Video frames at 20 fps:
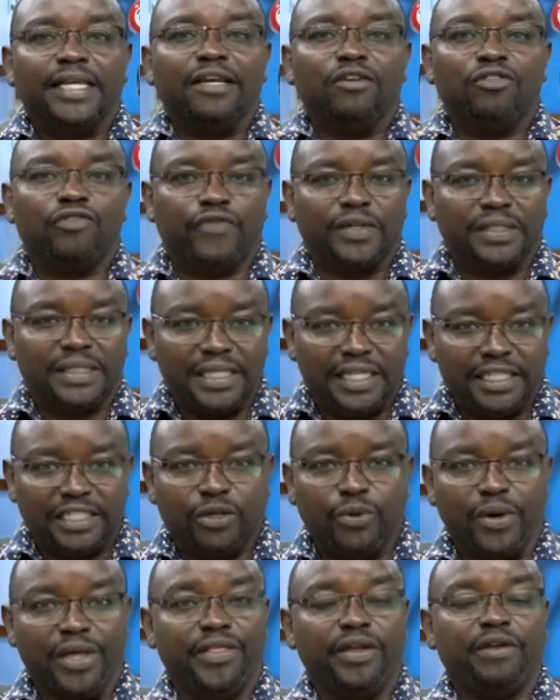health facility
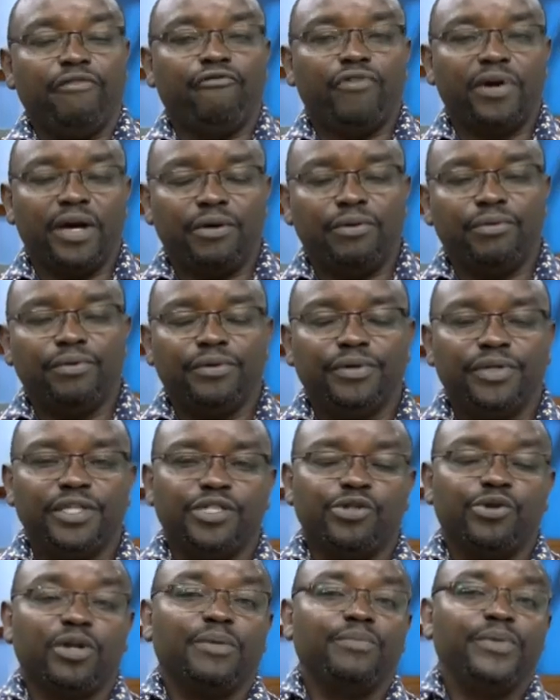where the referral is
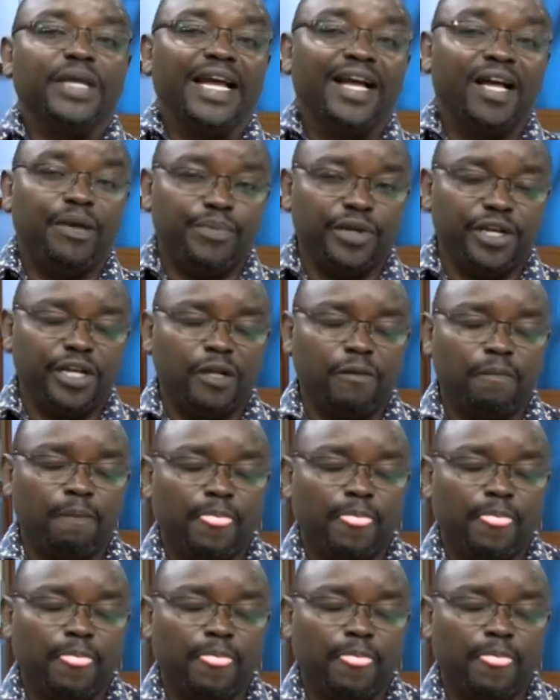going to be happening.